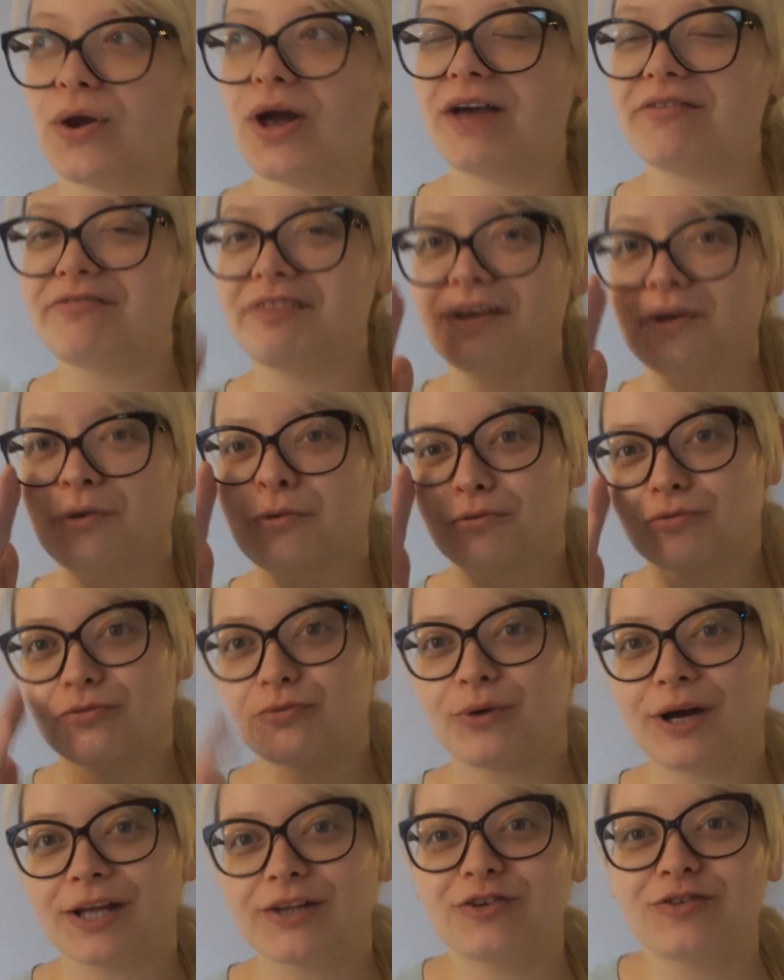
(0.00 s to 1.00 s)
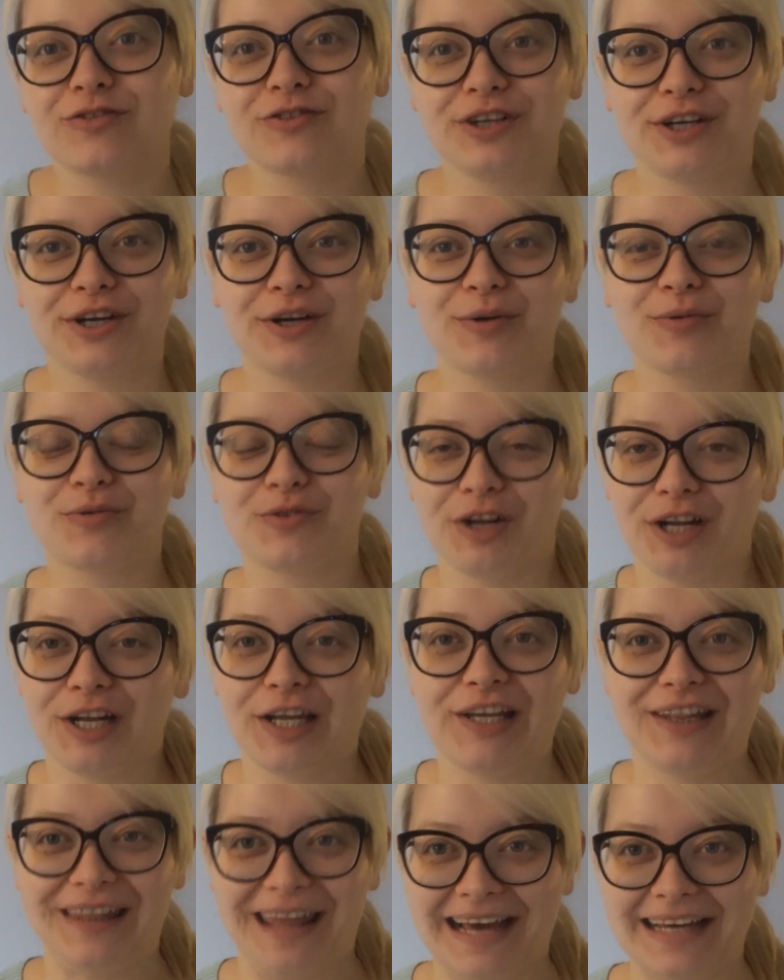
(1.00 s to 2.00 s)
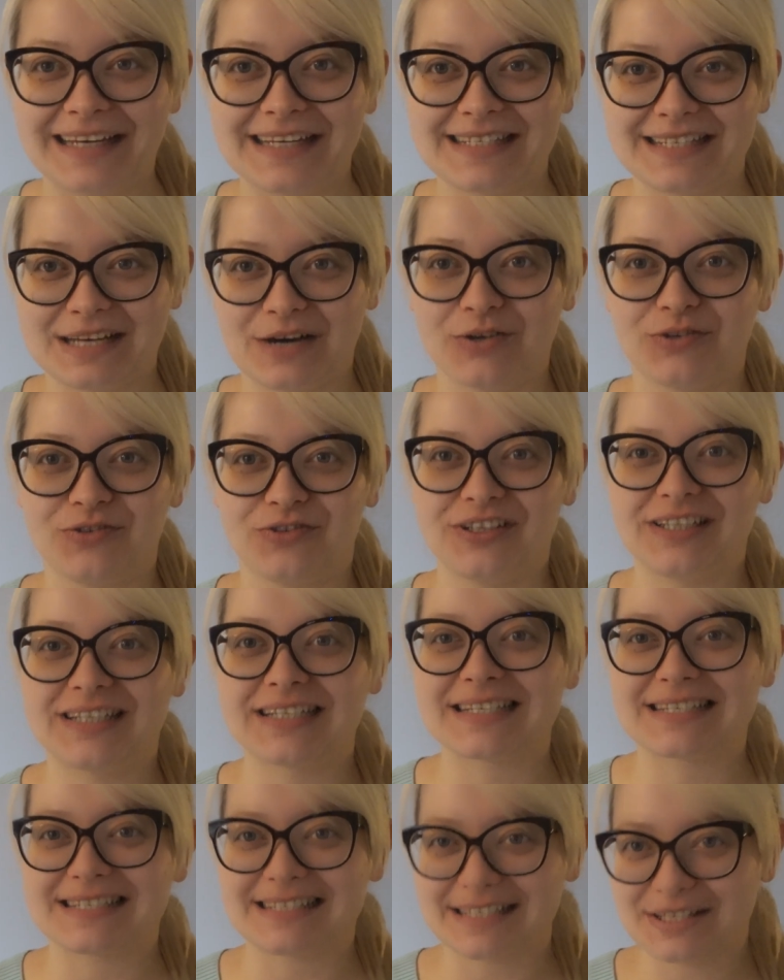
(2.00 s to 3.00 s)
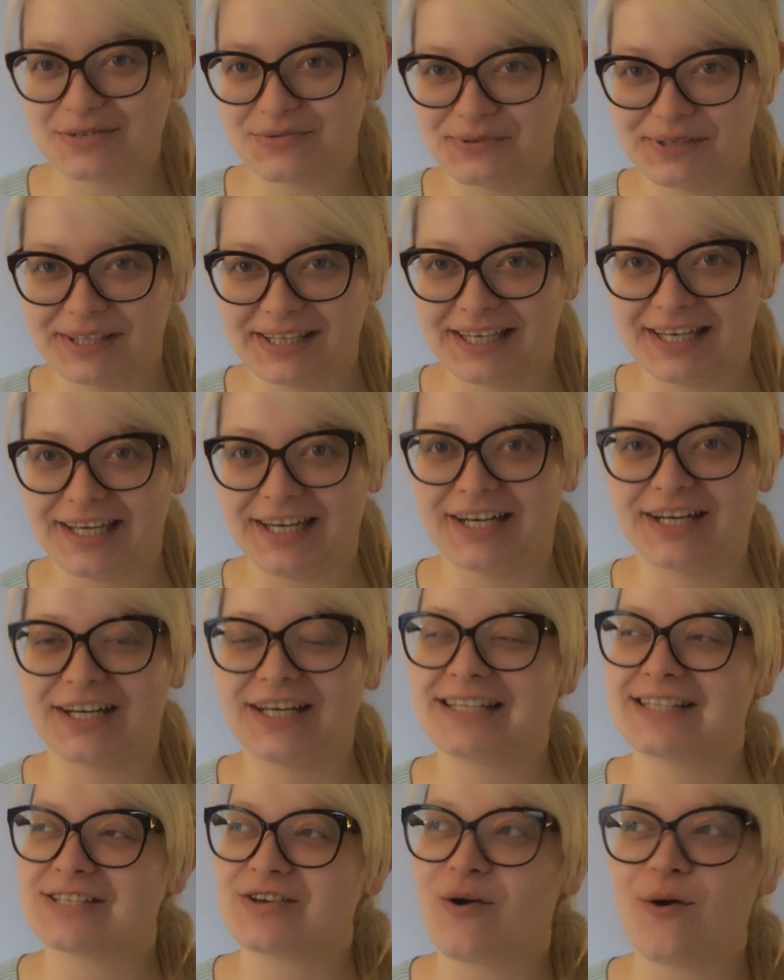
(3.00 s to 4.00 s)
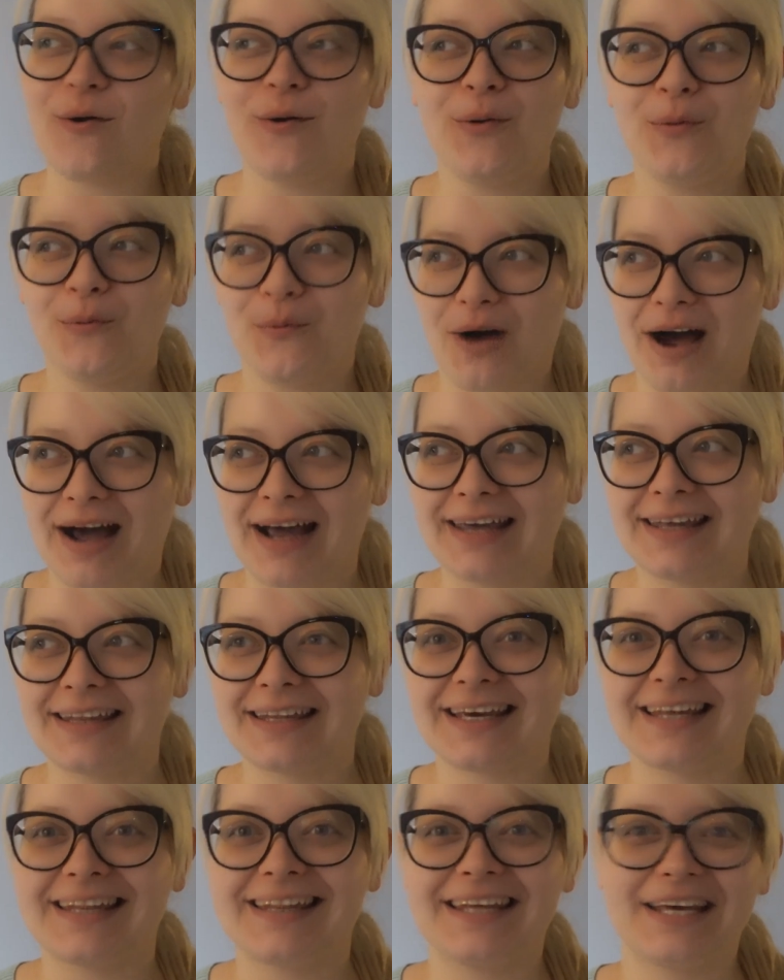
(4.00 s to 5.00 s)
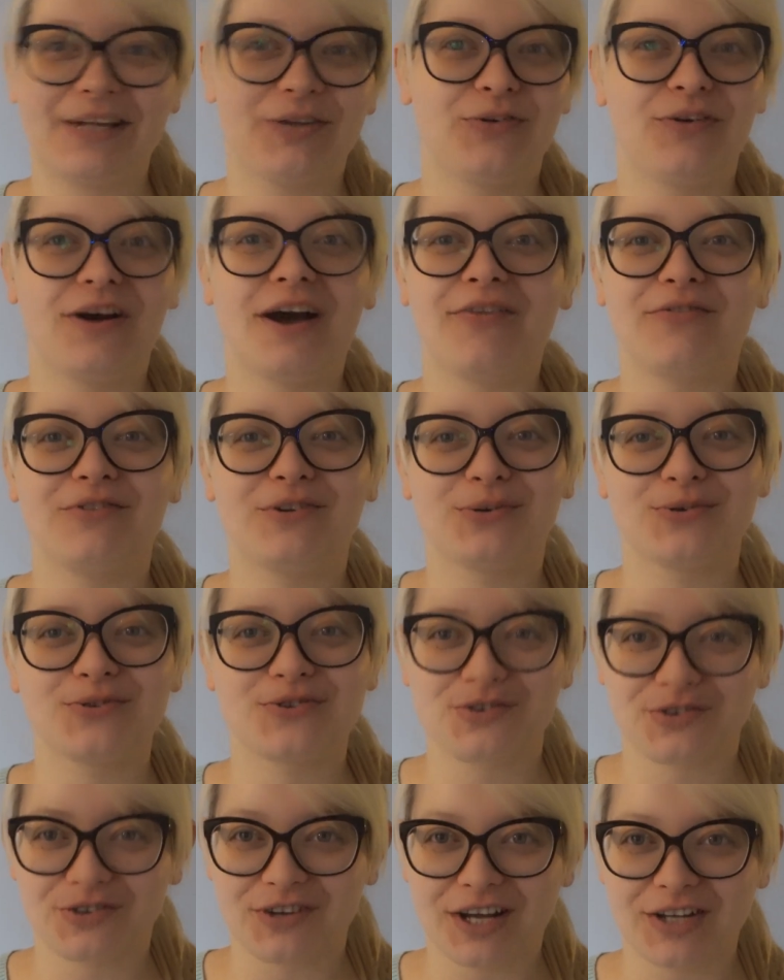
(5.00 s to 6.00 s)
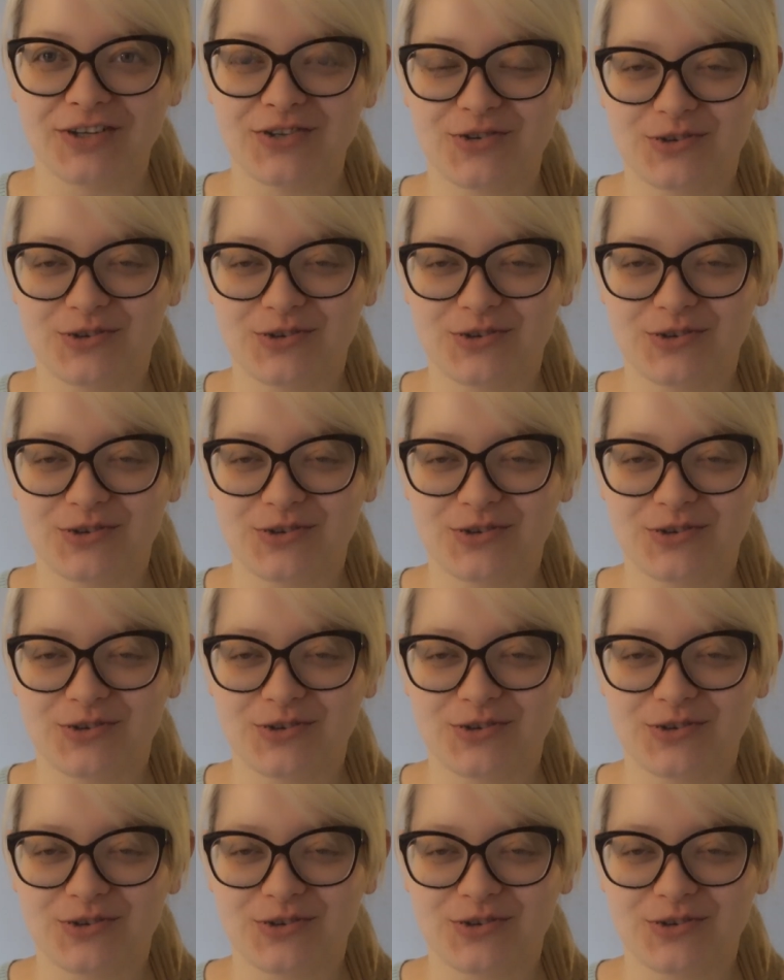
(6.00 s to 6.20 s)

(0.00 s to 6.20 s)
I think one of the really nice outfits is this one here. It's all white and then you have those red